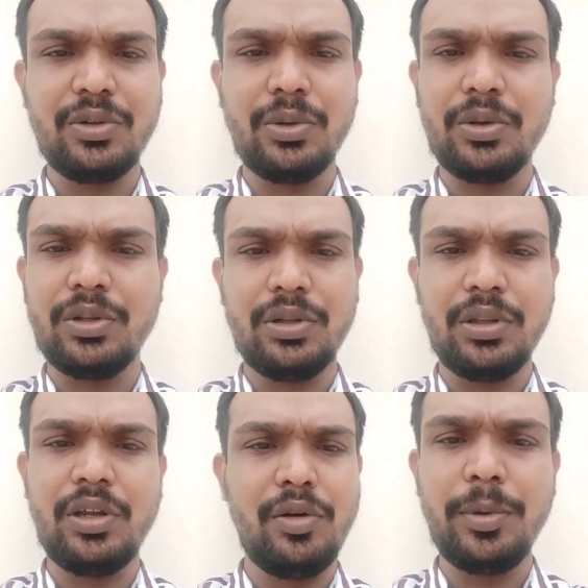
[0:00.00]
So
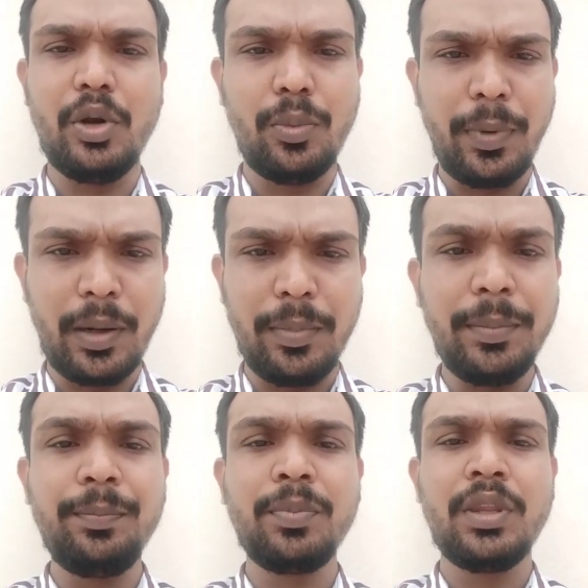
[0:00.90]
there will be no
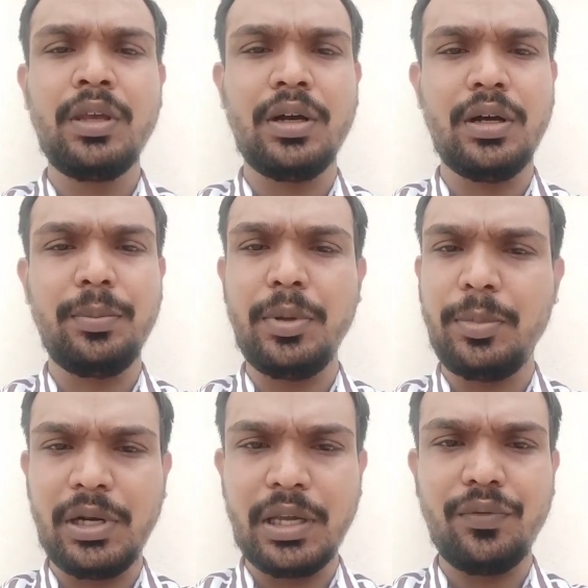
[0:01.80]
problem,
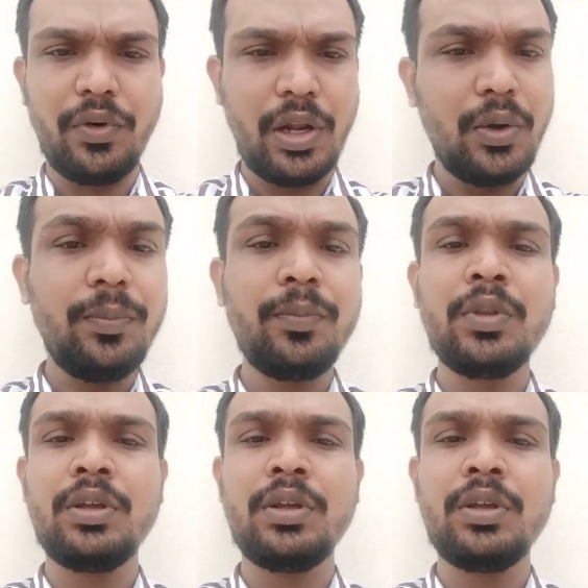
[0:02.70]
people can follow.